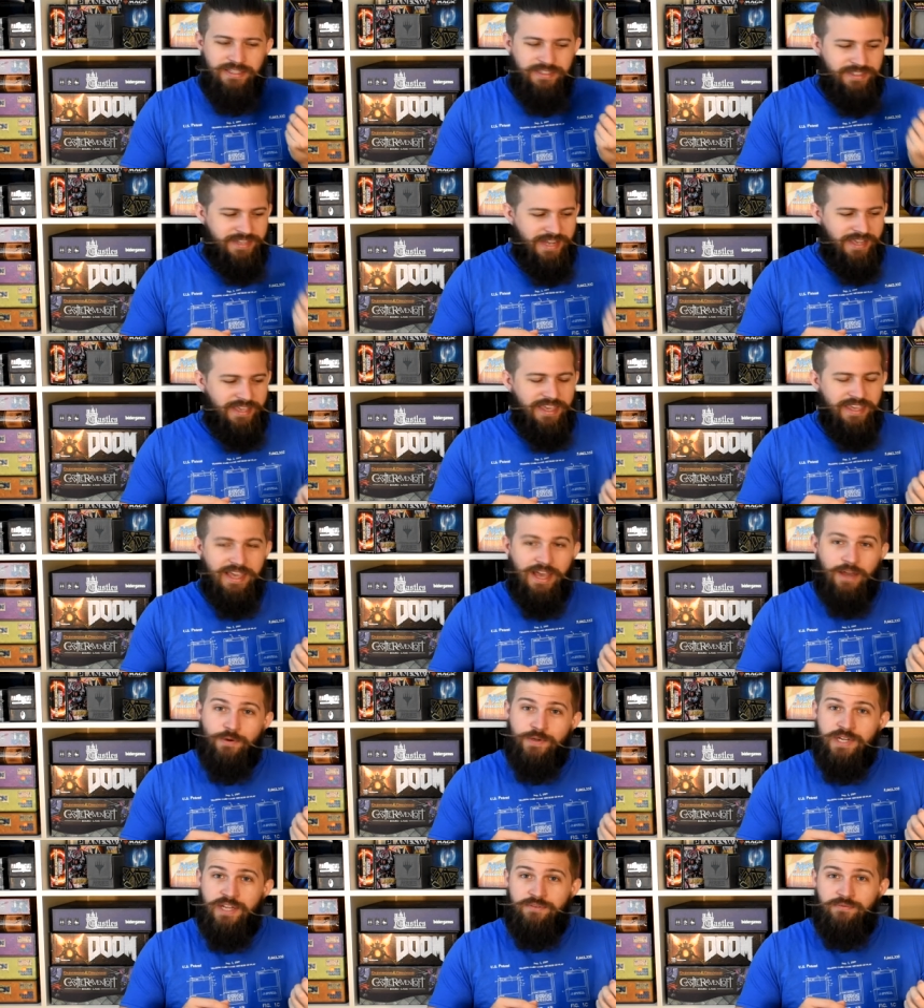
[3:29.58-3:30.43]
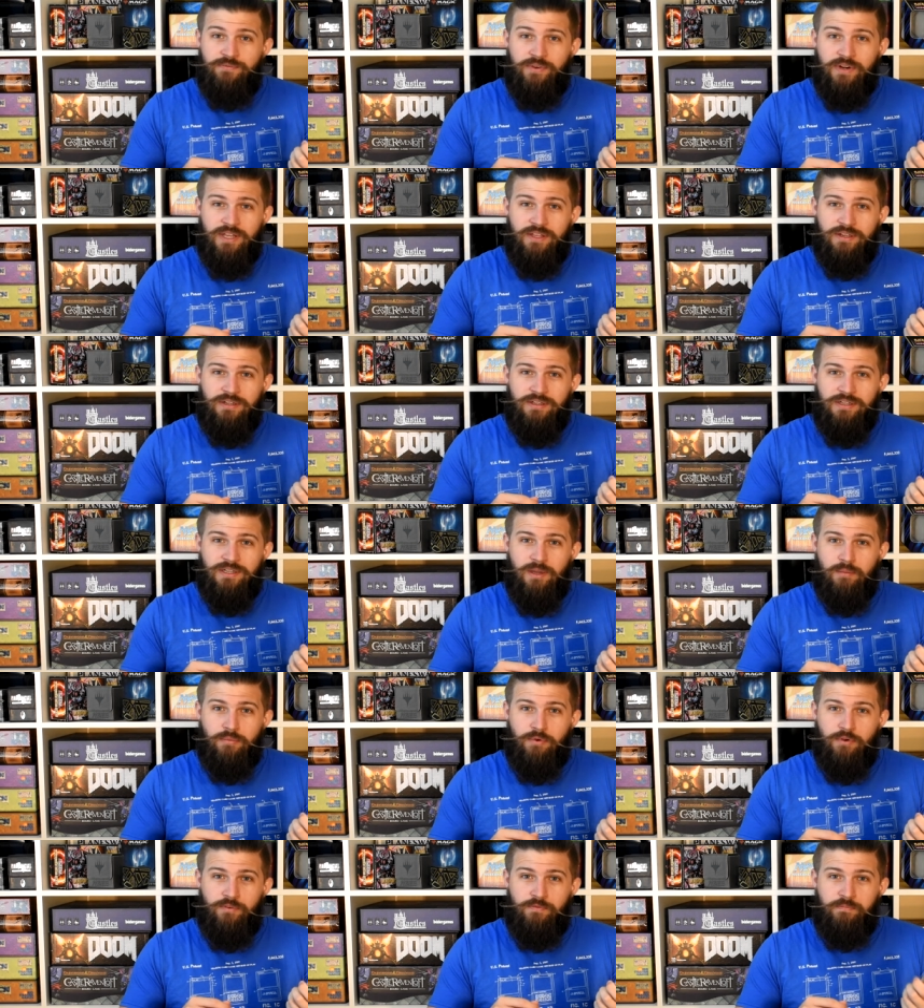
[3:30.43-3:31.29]
decking out an infinite
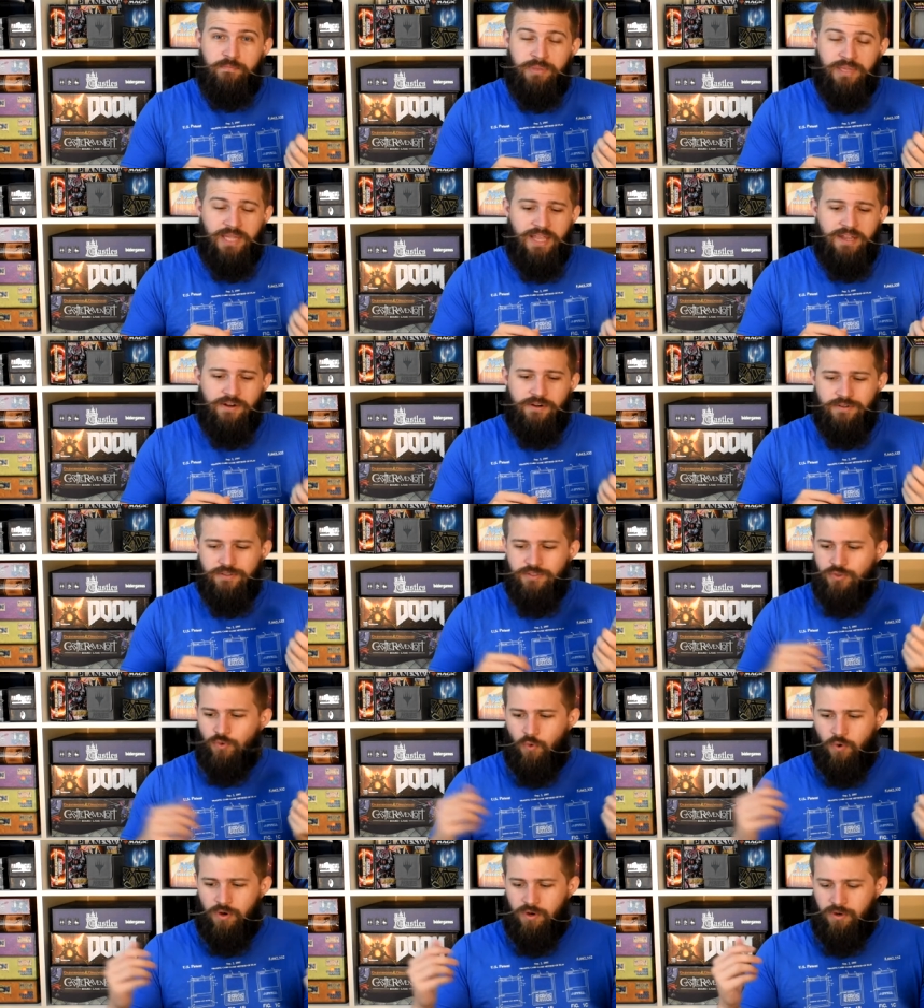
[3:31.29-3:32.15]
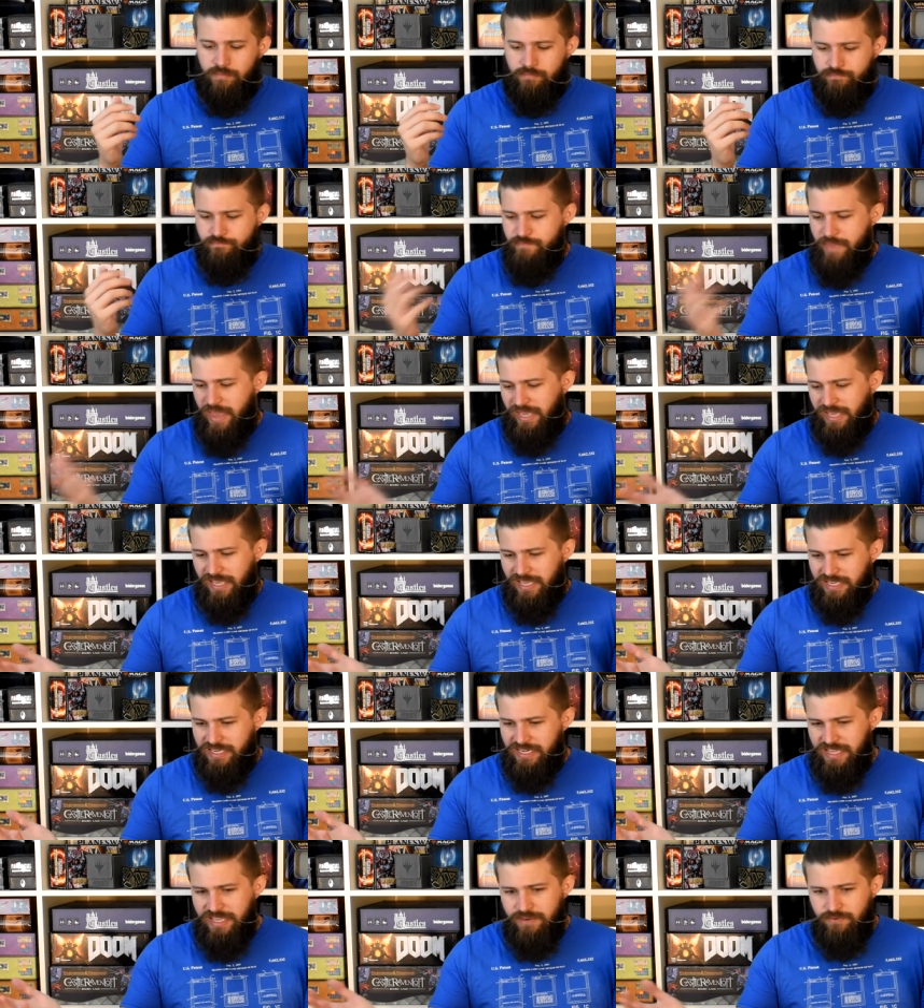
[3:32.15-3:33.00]
number of players or
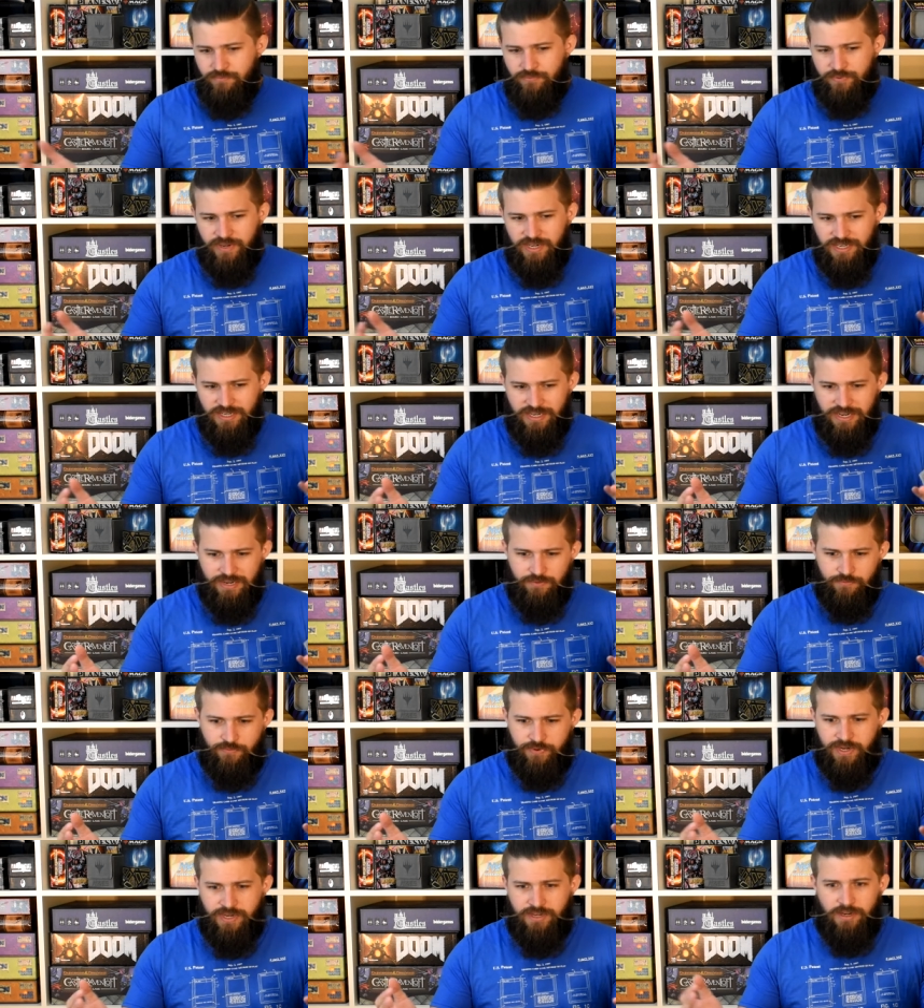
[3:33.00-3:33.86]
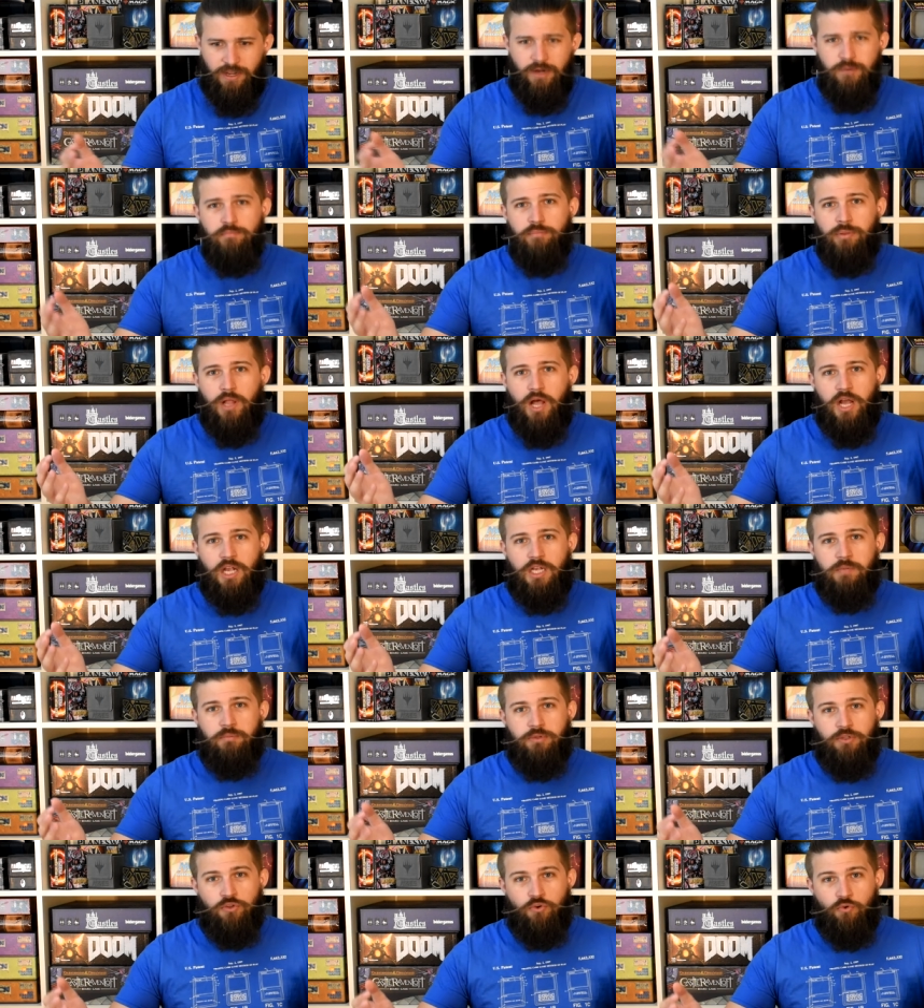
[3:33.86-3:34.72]
making an infinite, infinite,
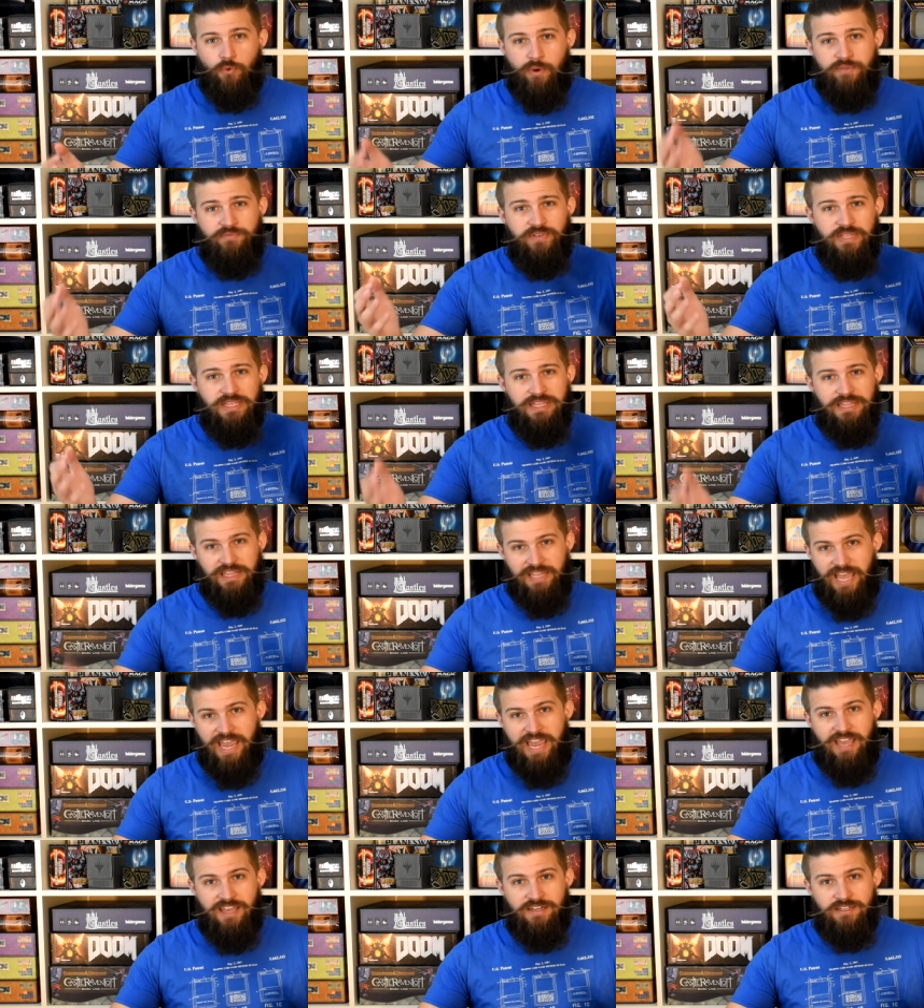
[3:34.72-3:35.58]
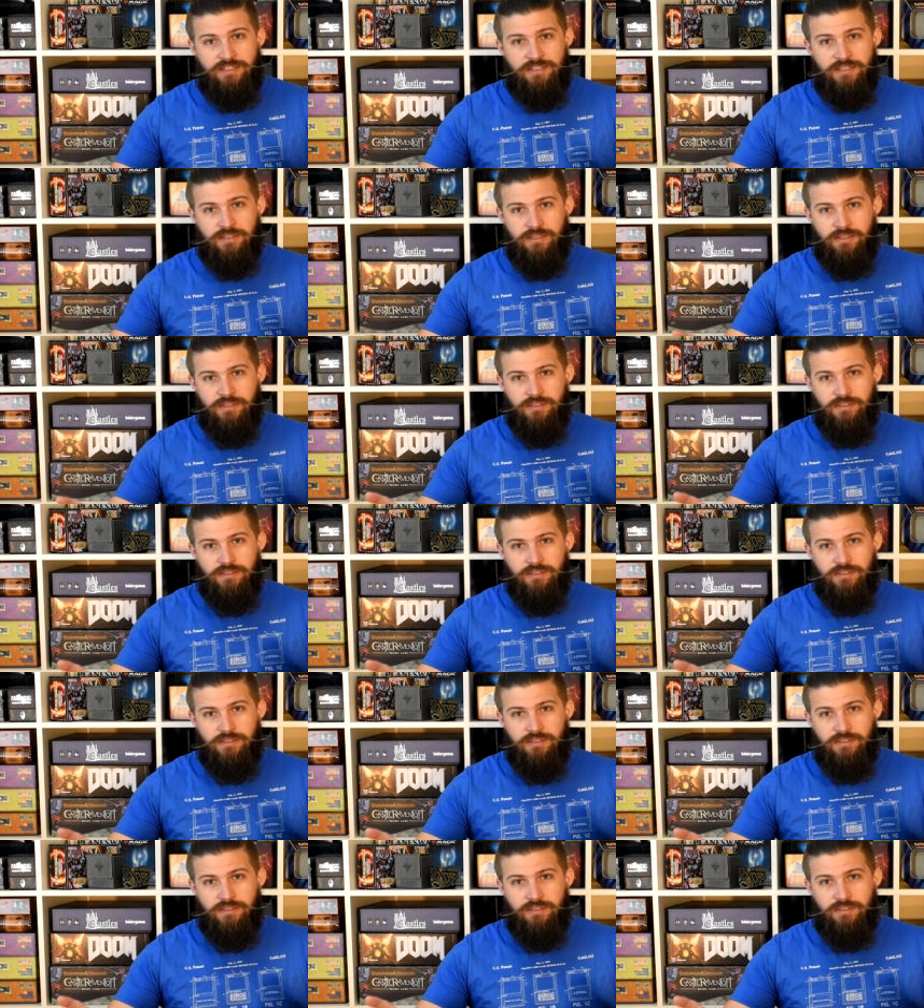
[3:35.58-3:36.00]
unblockable Griffin land